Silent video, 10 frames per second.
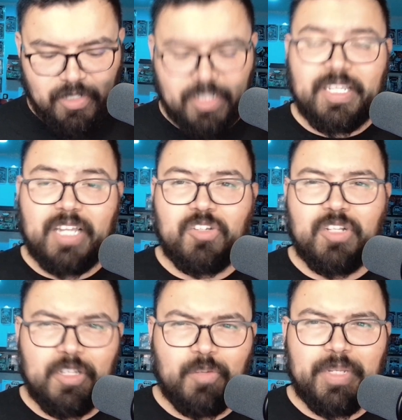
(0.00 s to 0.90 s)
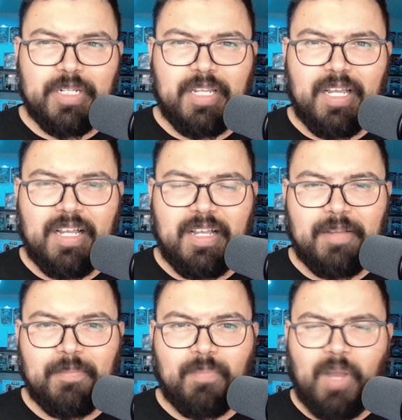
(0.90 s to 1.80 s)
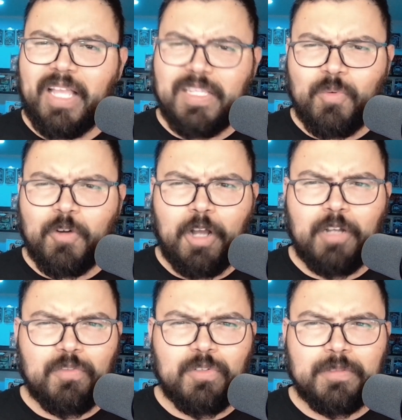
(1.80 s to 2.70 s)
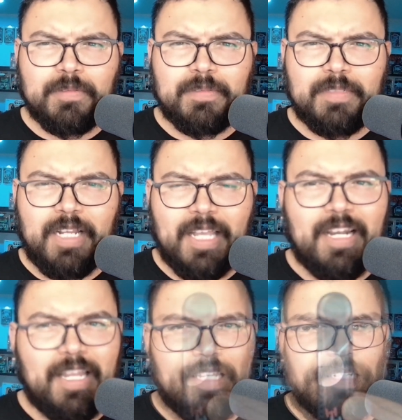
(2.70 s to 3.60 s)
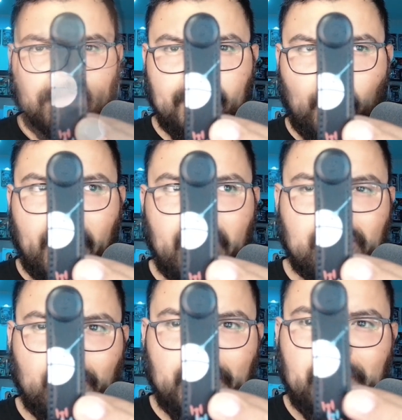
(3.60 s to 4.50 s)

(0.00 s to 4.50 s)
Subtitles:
is actually a little bit, I guess, more colorful. I kind of like it. Okay, so here it